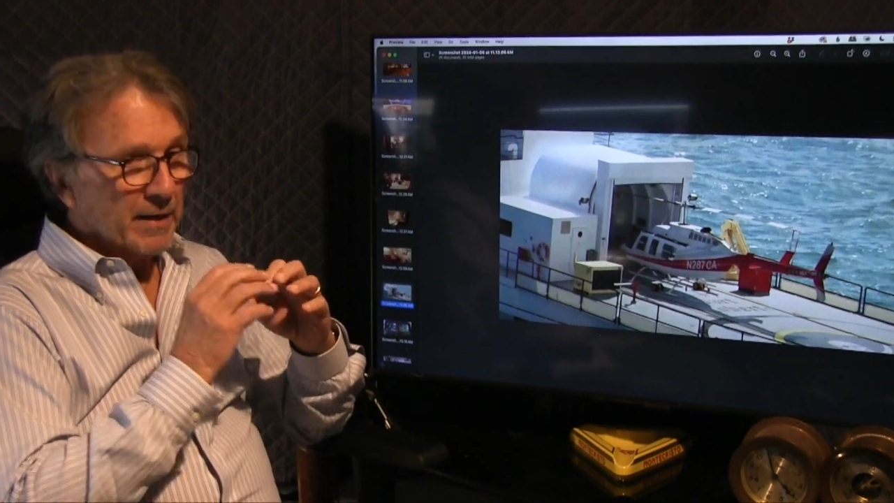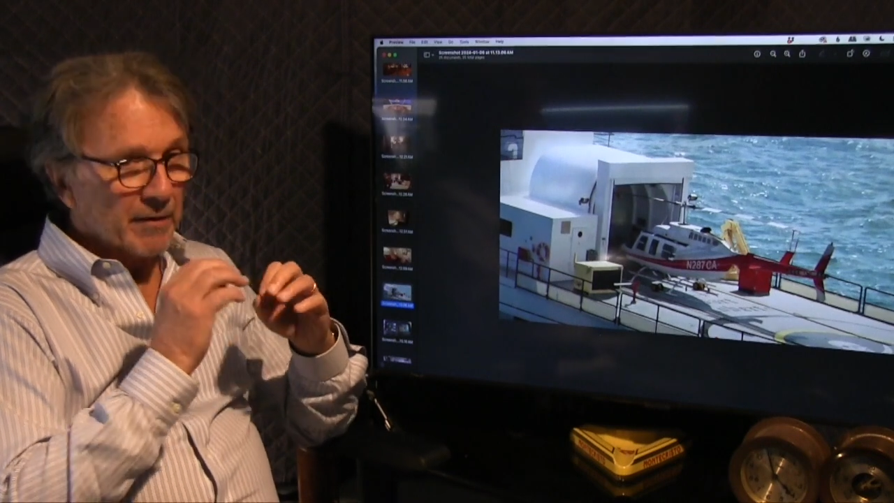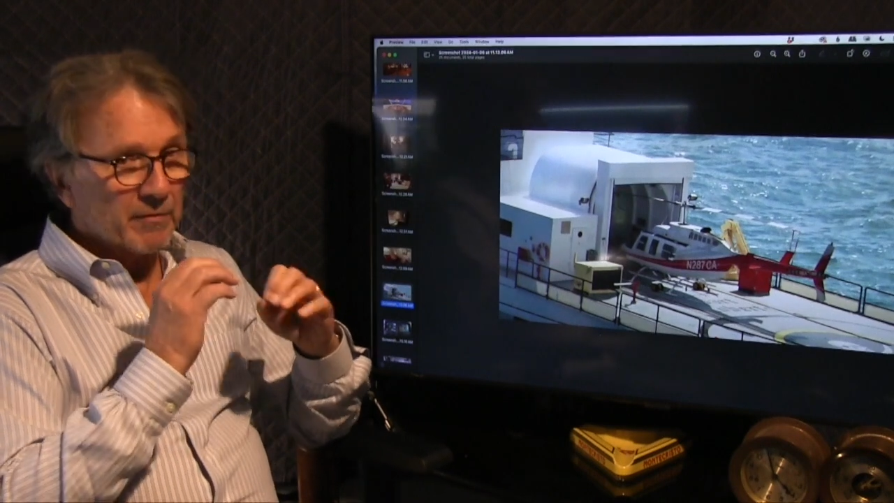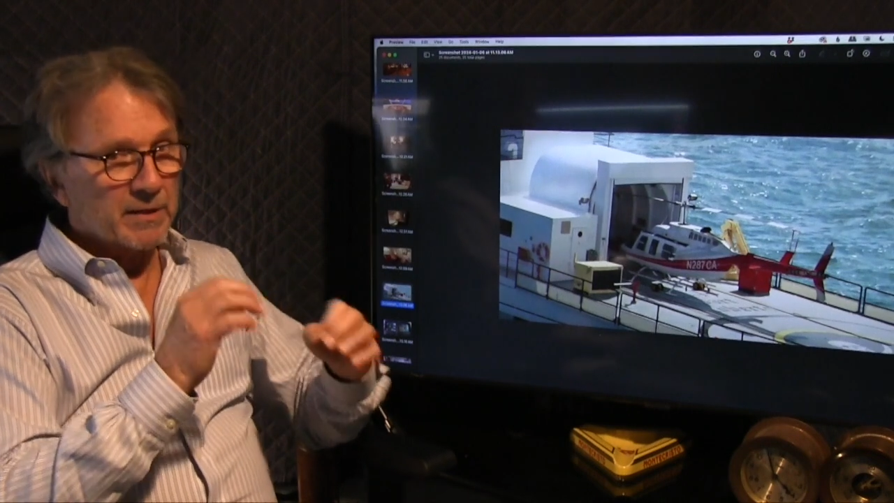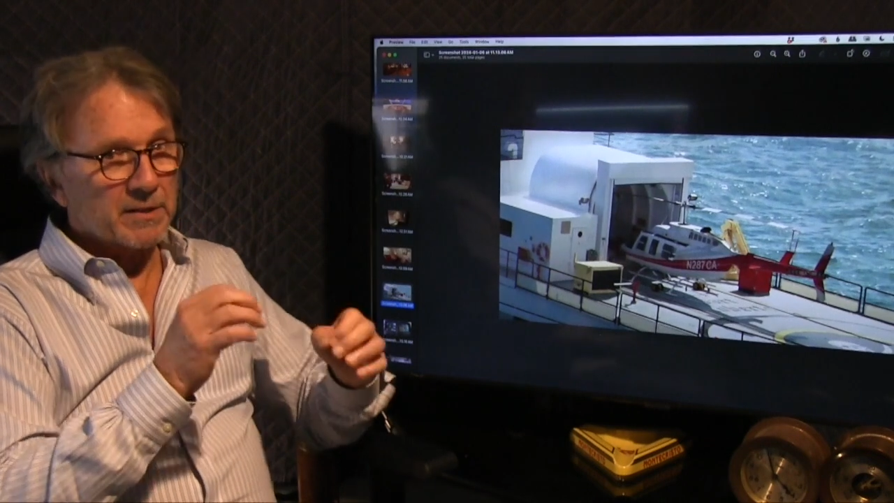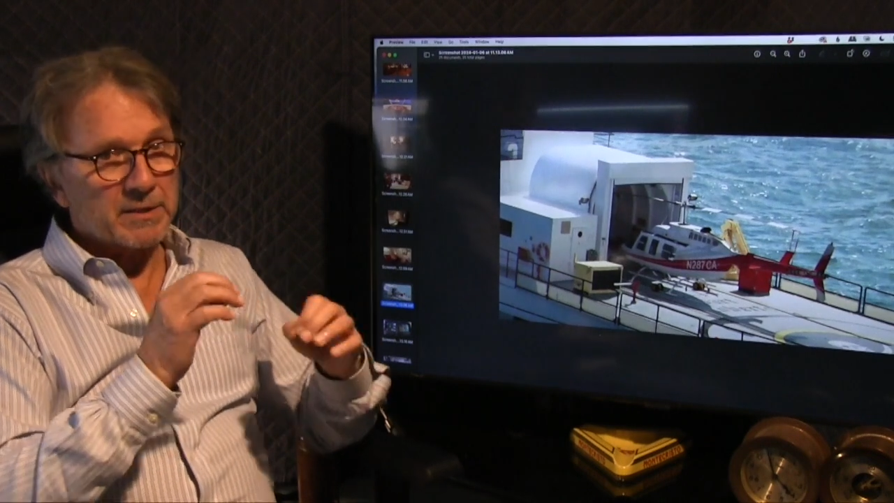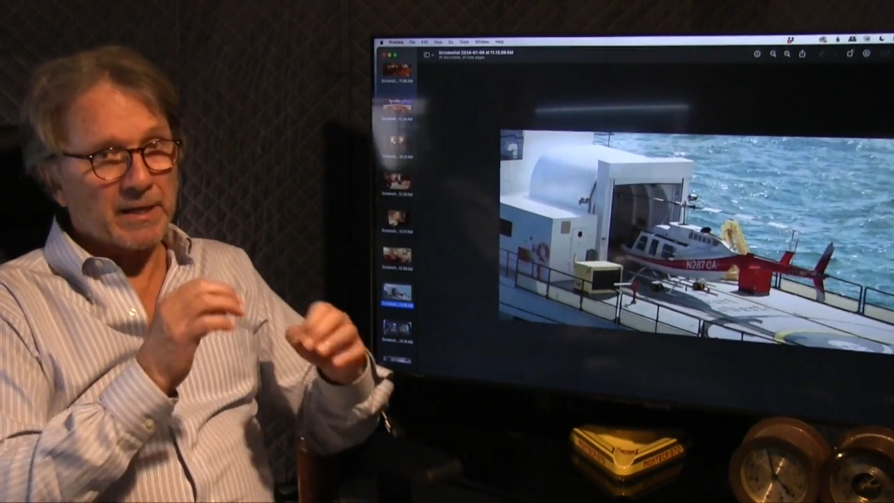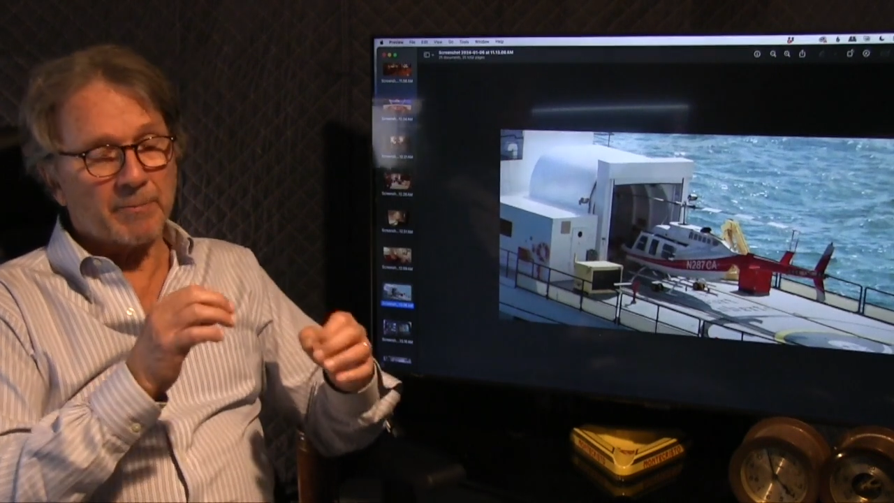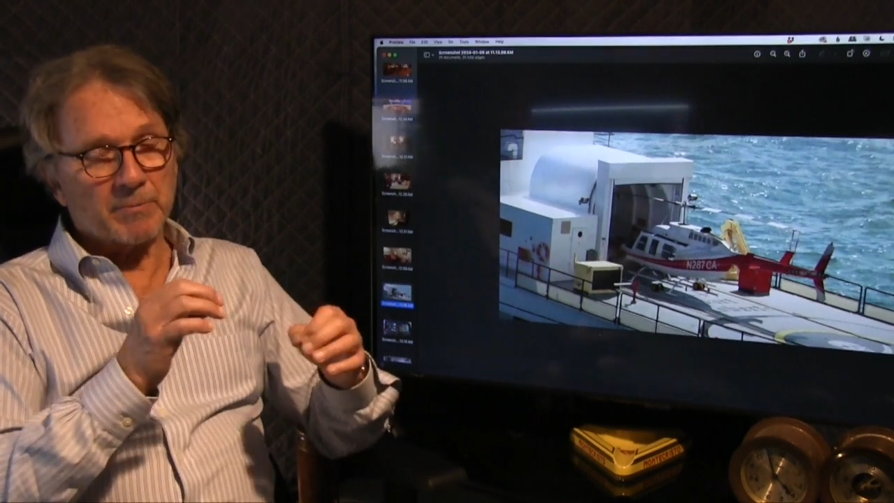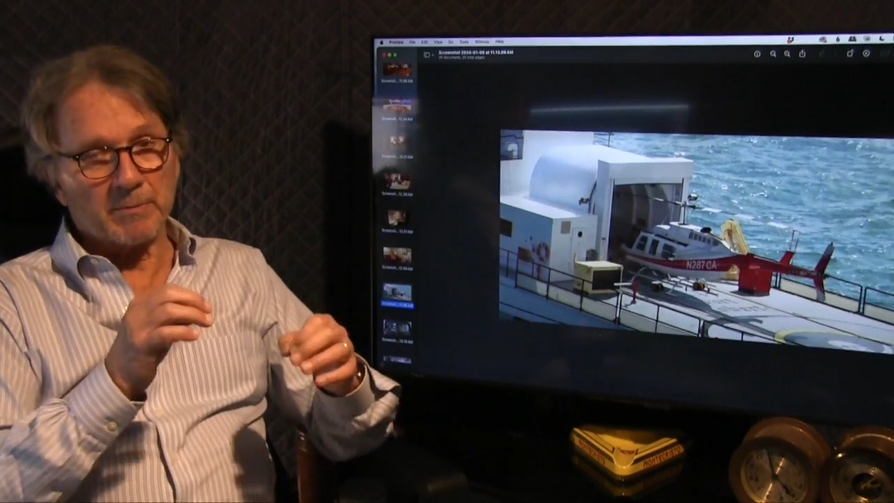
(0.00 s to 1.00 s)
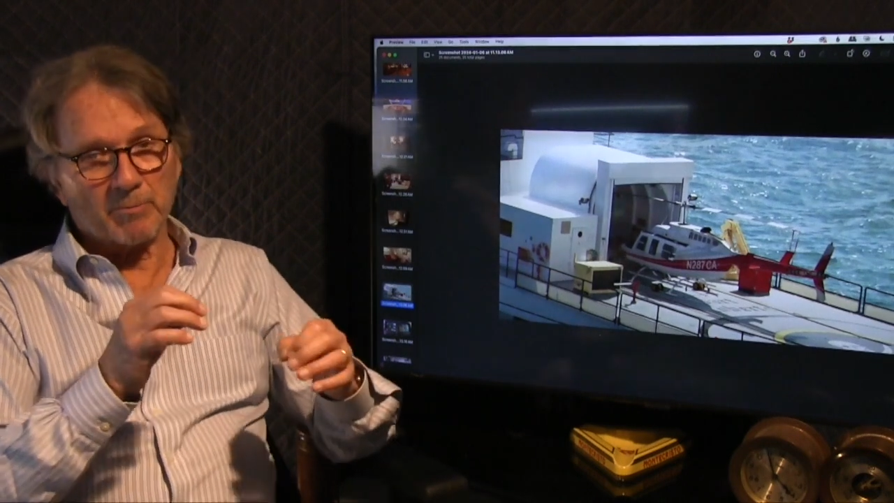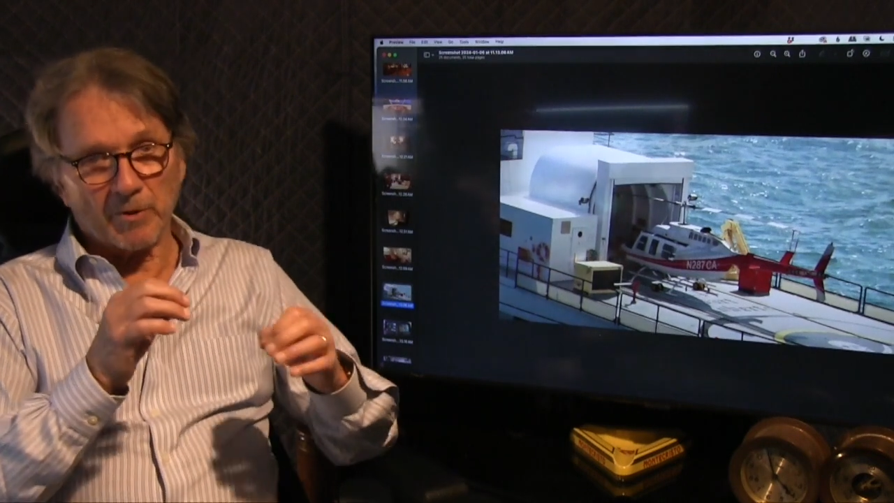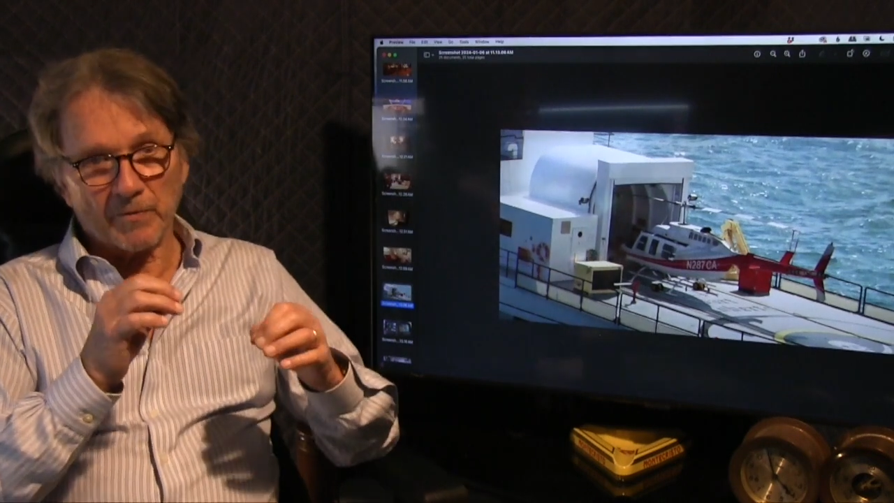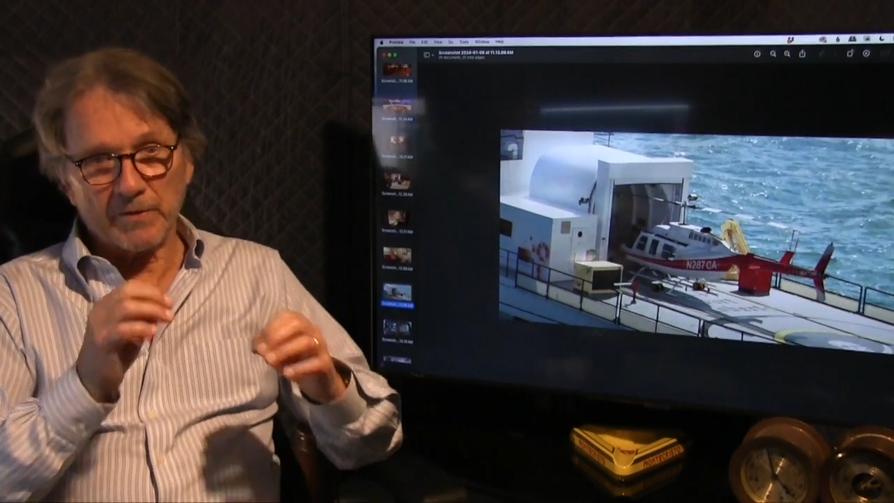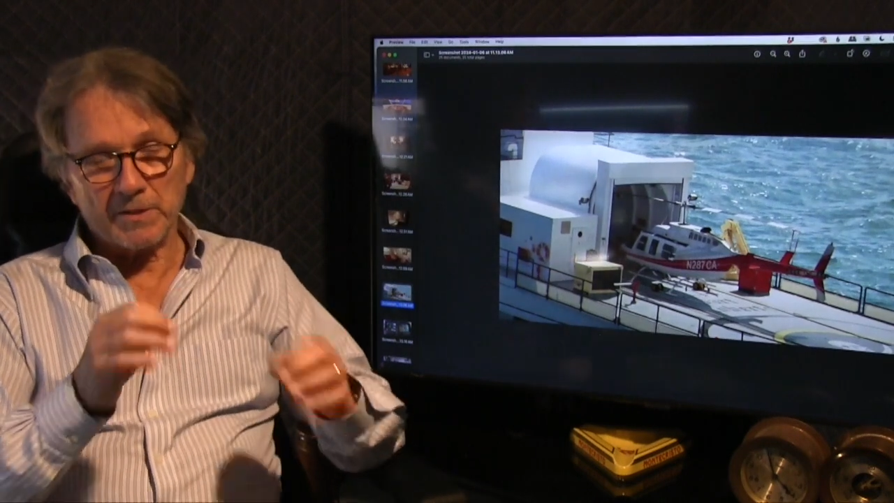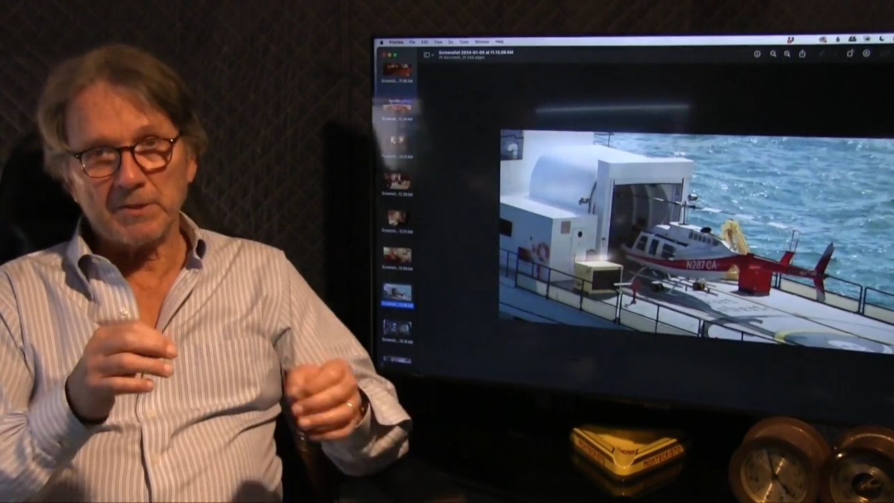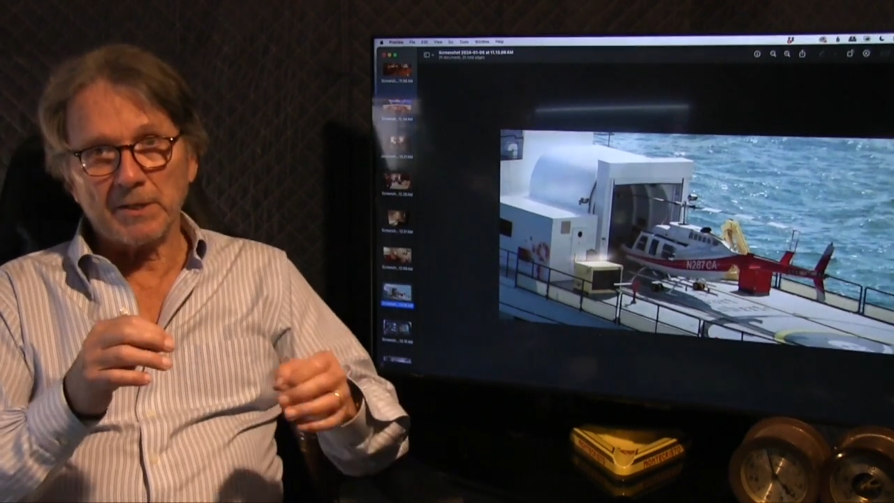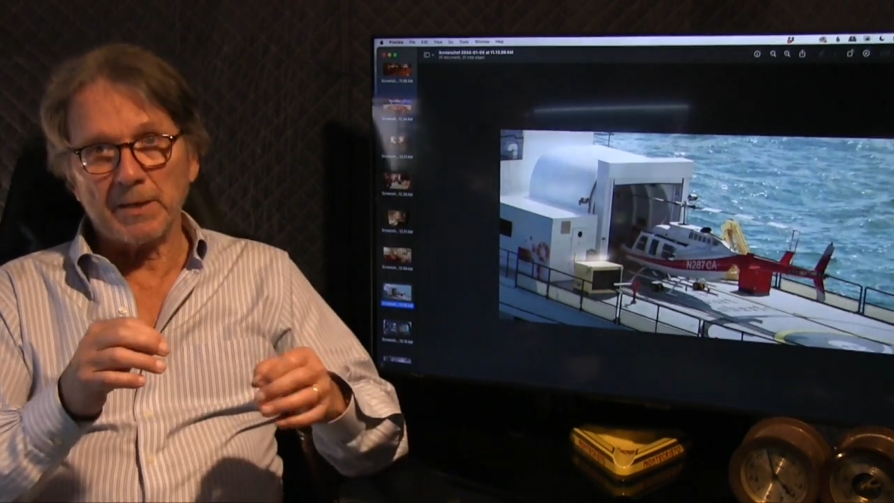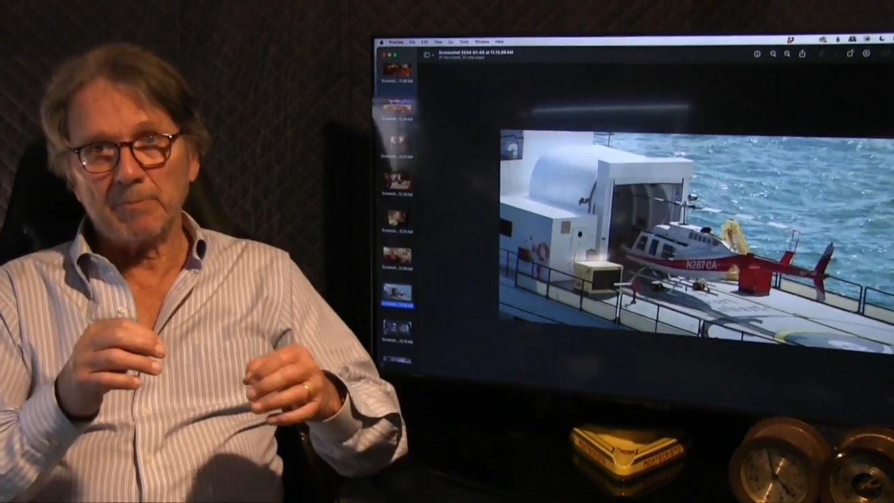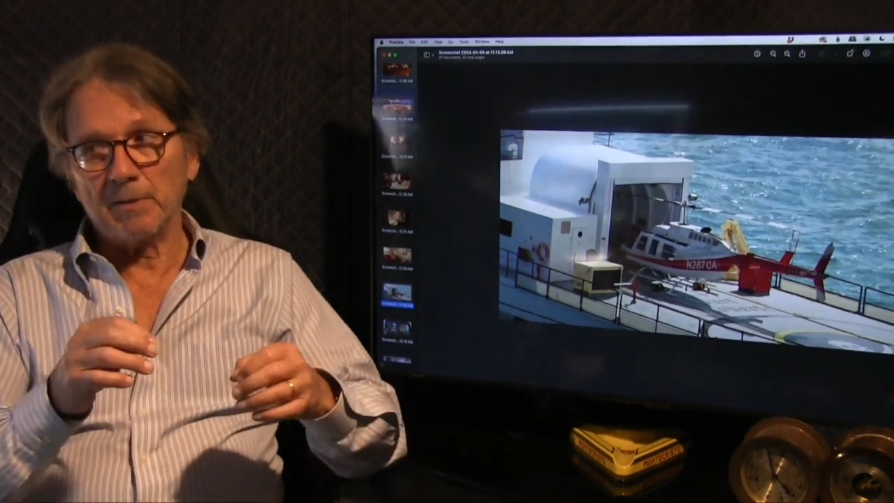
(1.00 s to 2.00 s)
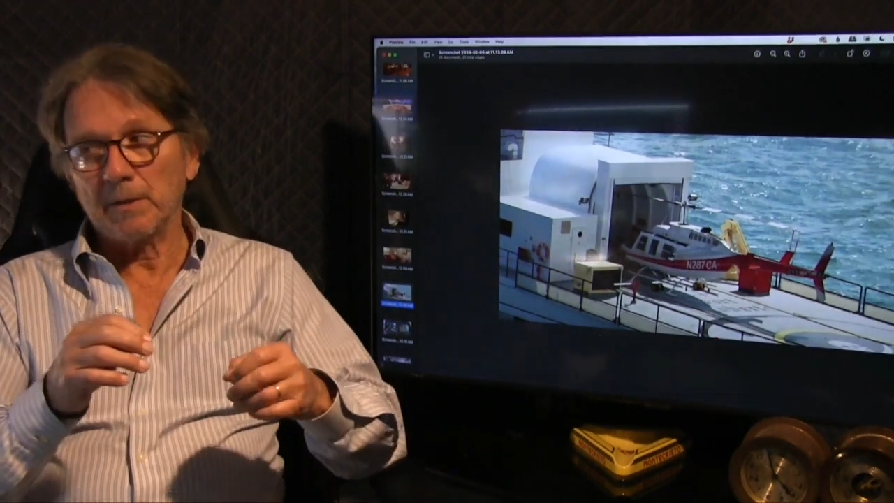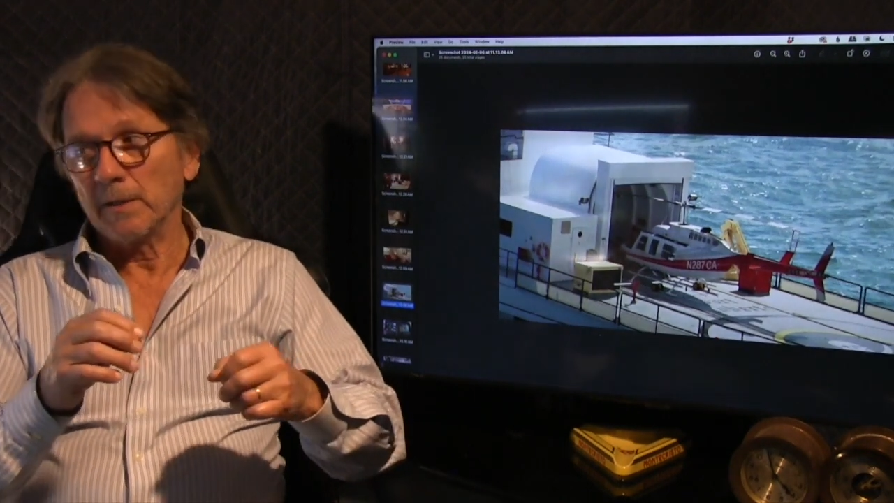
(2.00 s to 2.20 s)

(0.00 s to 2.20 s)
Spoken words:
everything is kept in perfect shape.